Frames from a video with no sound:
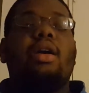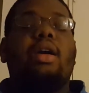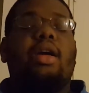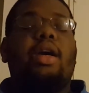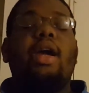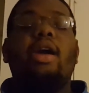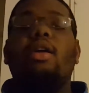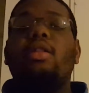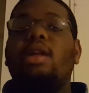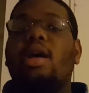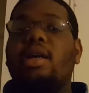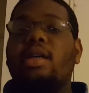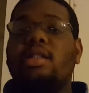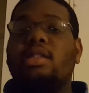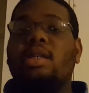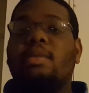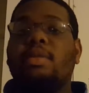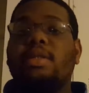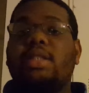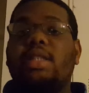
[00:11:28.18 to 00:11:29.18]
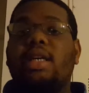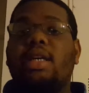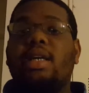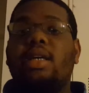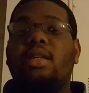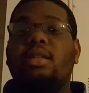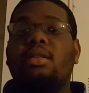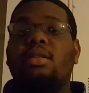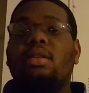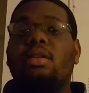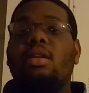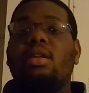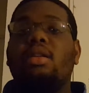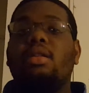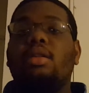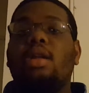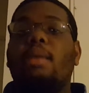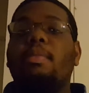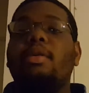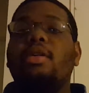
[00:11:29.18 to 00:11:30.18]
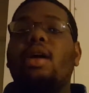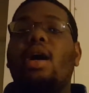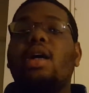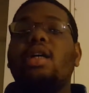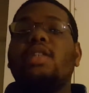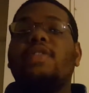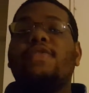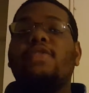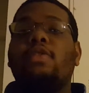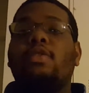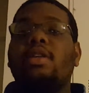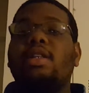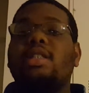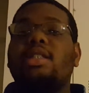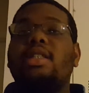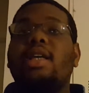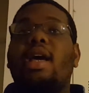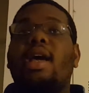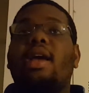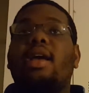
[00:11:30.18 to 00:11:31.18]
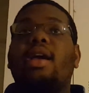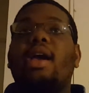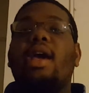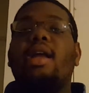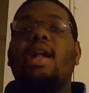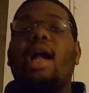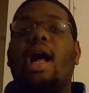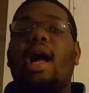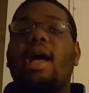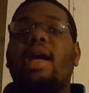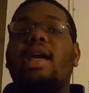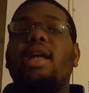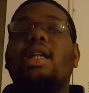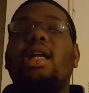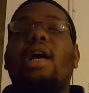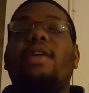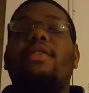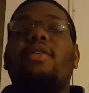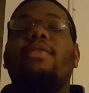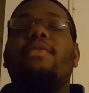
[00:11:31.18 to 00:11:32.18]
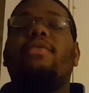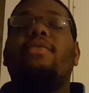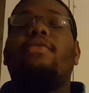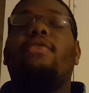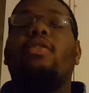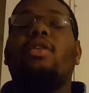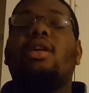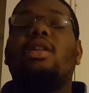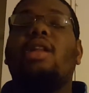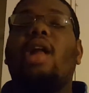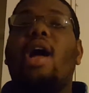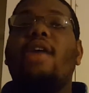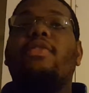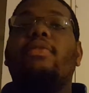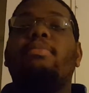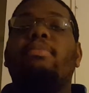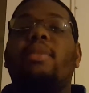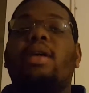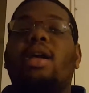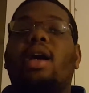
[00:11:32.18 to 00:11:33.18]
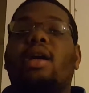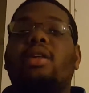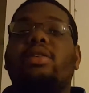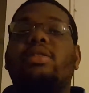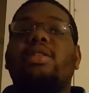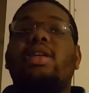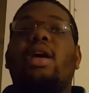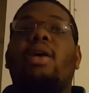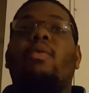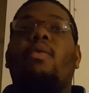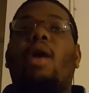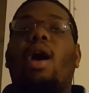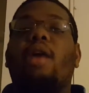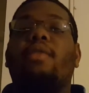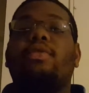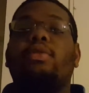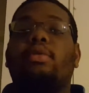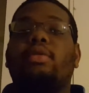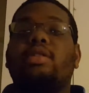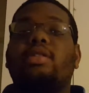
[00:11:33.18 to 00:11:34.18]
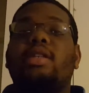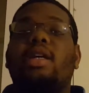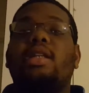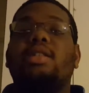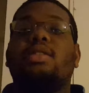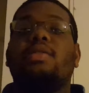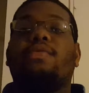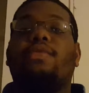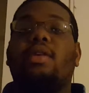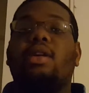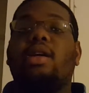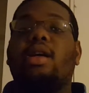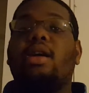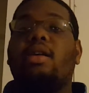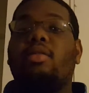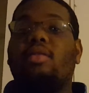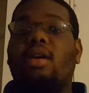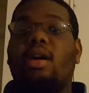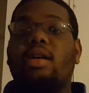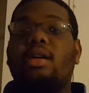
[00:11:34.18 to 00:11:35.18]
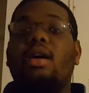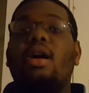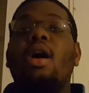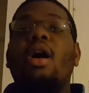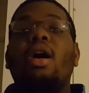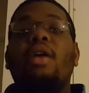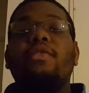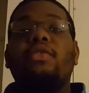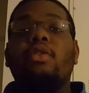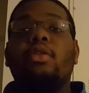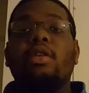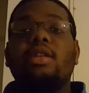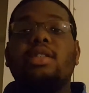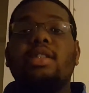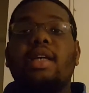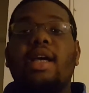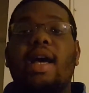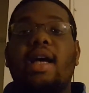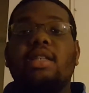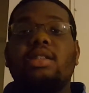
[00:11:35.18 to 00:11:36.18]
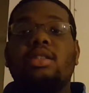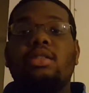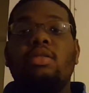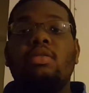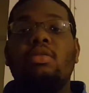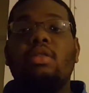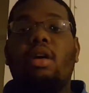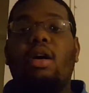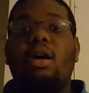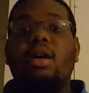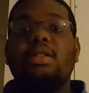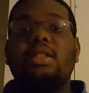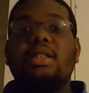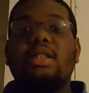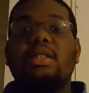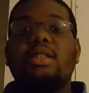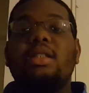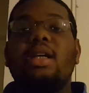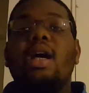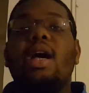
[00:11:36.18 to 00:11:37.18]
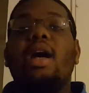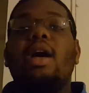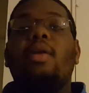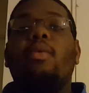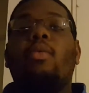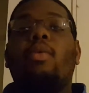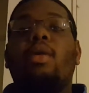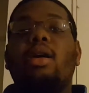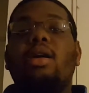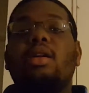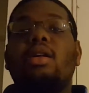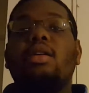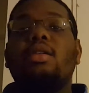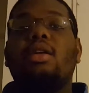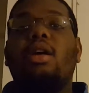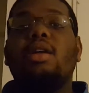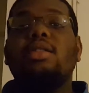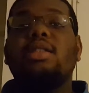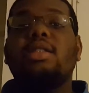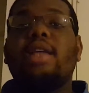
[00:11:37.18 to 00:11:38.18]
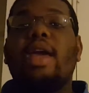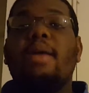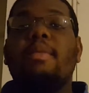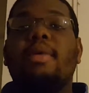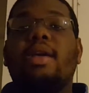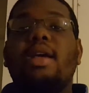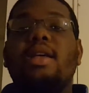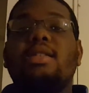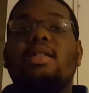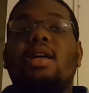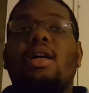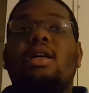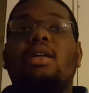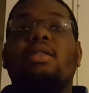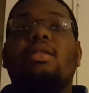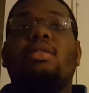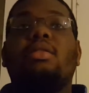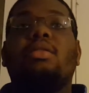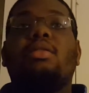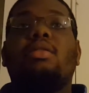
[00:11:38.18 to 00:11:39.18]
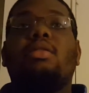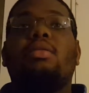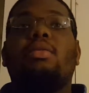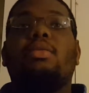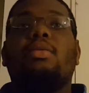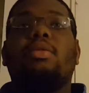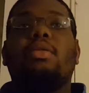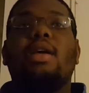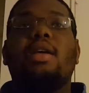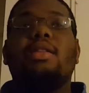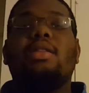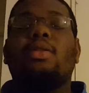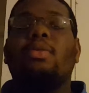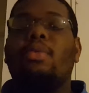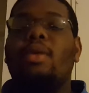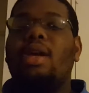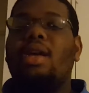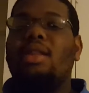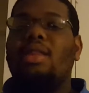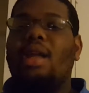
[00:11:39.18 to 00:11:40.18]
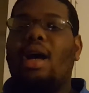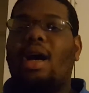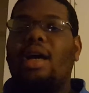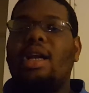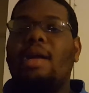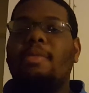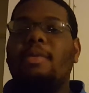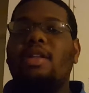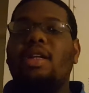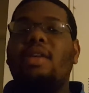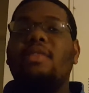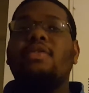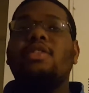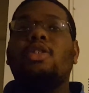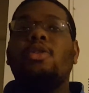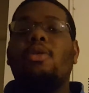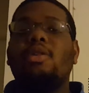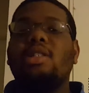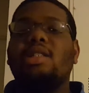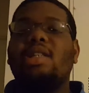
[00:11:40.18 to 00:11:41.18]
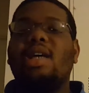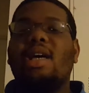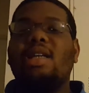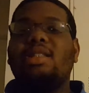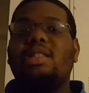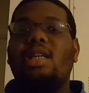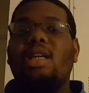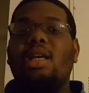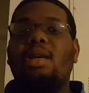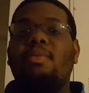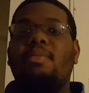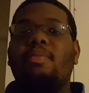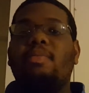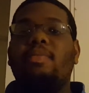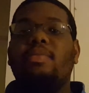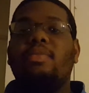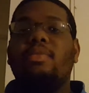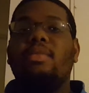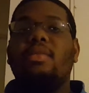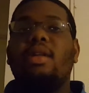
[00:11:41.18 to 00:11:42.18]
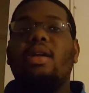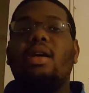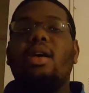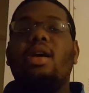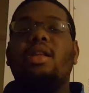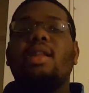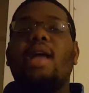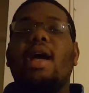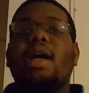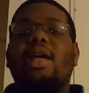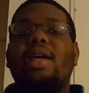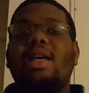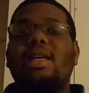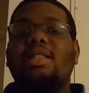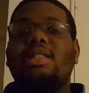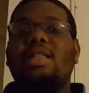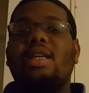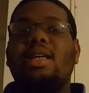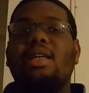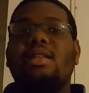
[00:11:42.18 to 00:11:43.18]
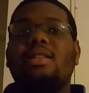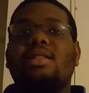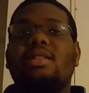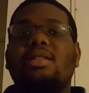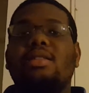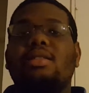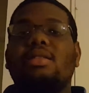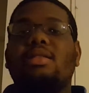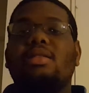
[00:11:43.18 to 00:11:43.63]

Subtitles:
Carolina is number 10. Number 9 is Florida State, and I cannot for the life of me understand why Florida State is in front of Carolina. Florida State has 2 losses. One of their losses came against a 3-9, I believe, Georgia Tech team that kicked 6,